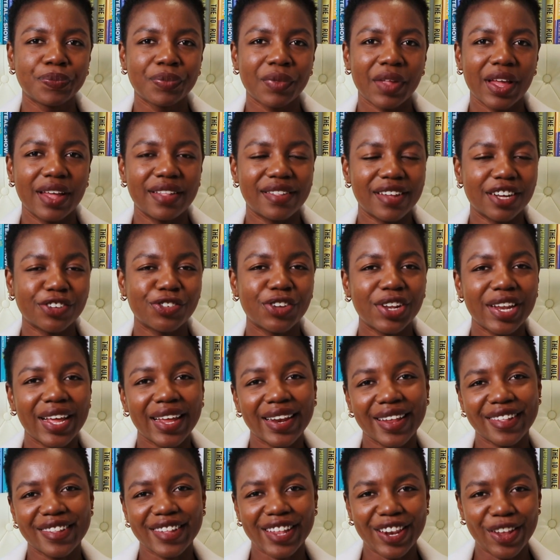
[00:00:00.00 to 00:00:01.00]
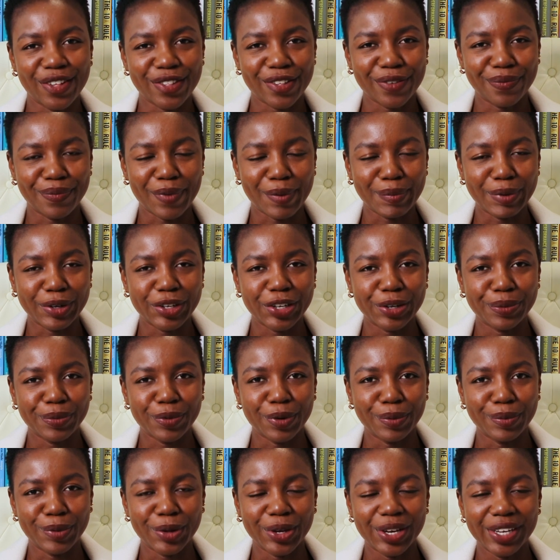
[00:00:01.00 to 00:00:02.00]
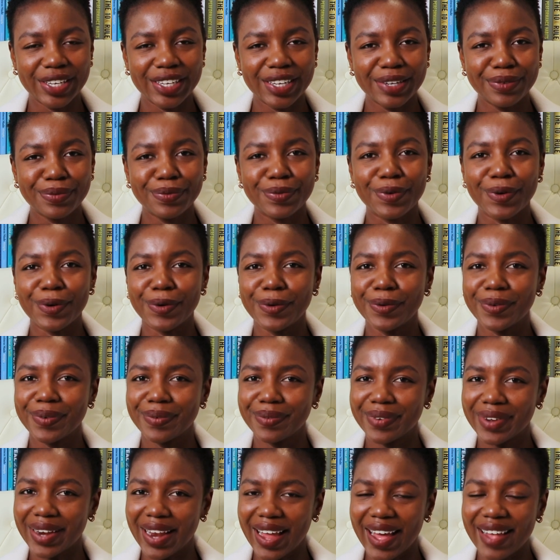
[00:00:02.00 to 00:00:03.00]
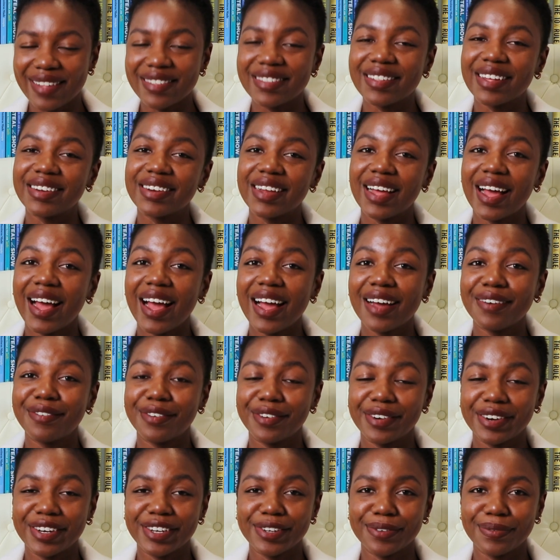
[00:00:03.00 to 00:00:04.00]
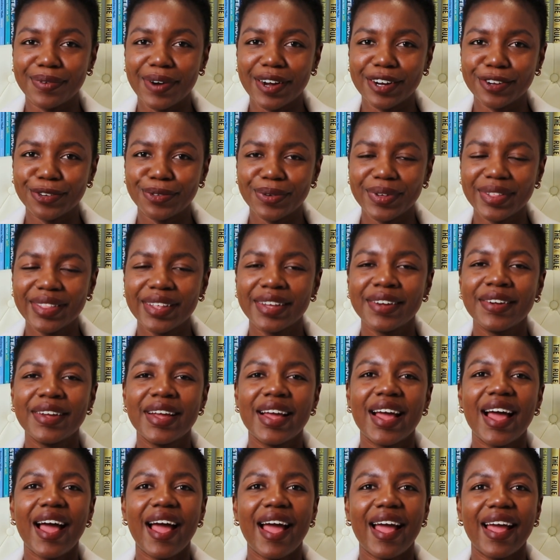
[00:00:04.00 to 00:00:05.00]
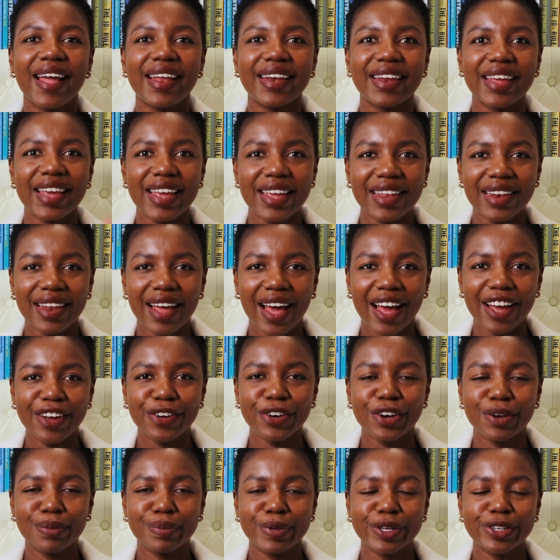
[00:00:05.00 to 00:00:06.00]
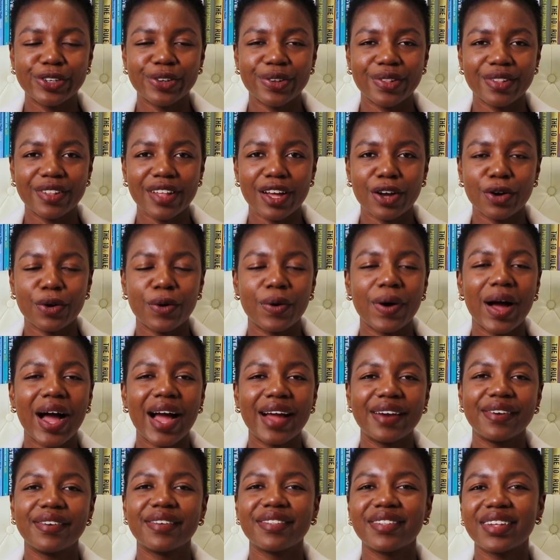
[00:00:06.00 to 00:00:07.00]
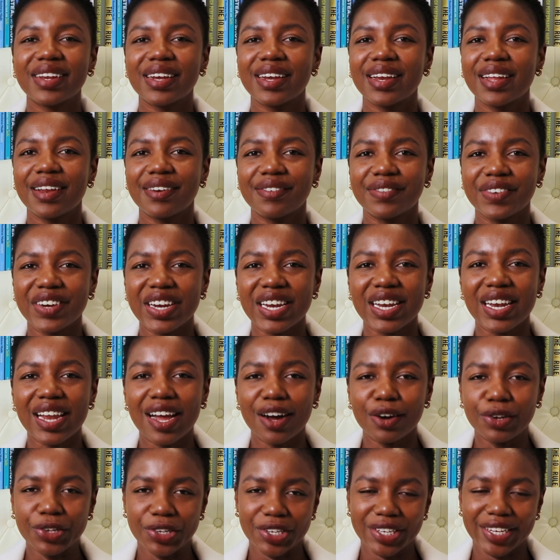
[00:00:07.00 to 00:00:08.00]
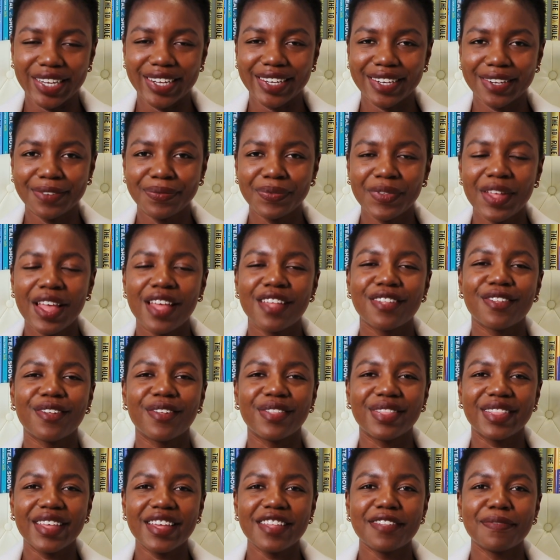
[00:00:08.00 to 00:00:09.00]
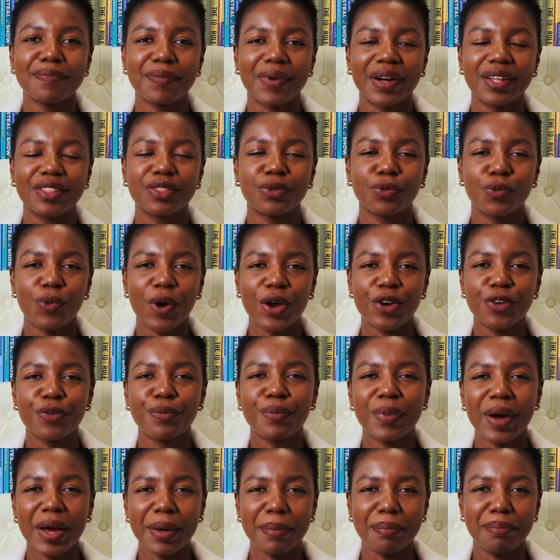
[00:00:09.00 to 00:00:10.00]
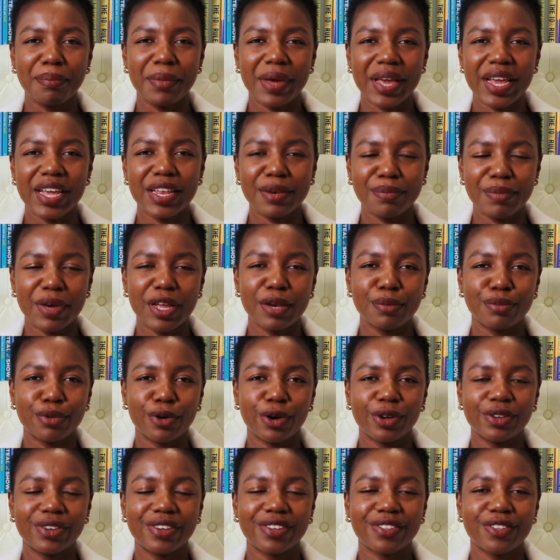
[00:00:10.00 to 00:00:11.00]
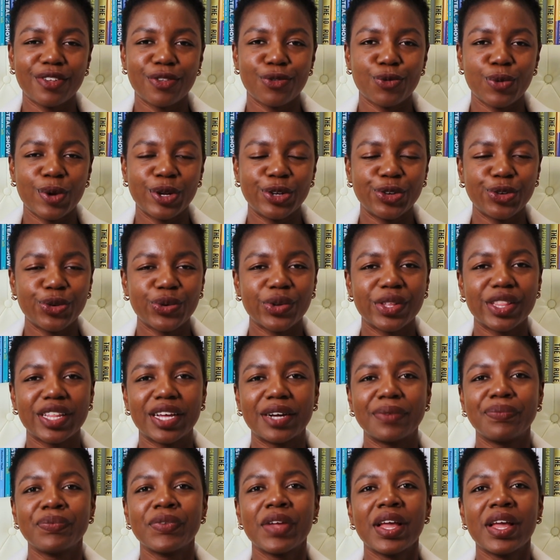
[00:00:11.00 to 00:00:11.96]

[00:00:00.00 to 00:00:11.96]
It's actually an exclusive membership community for clients that I have already worked with, and in High on Ambition Circle, I recently relaunched it. So this month, one of my main projects is to ensure that